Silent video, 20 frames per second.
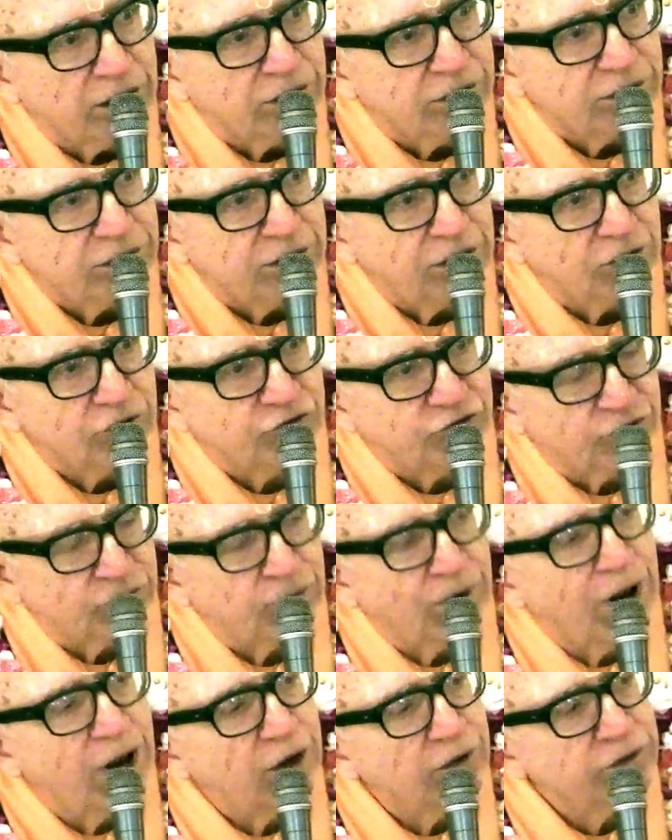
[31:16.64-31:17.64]
You know,
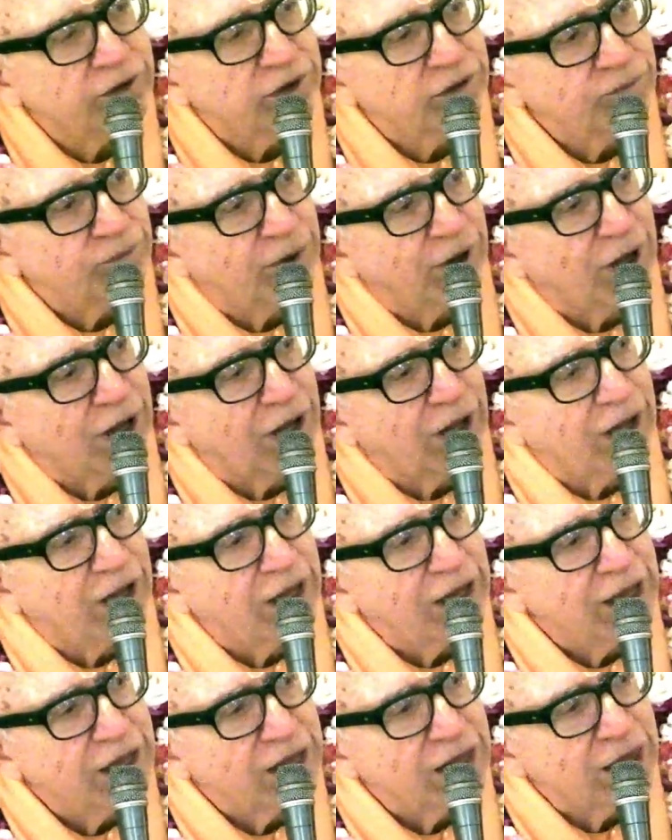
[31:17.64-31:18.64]
surrounded by
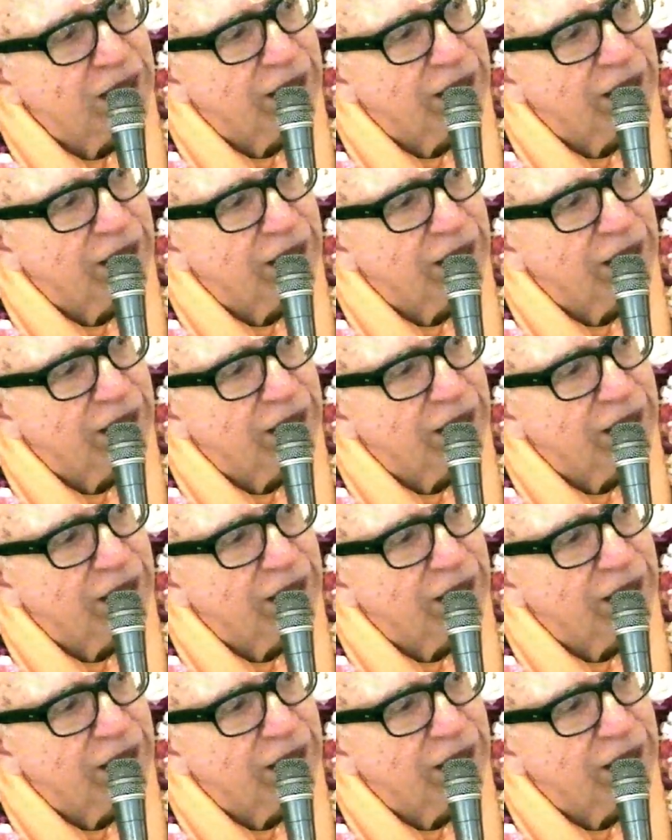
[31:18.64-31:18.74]
a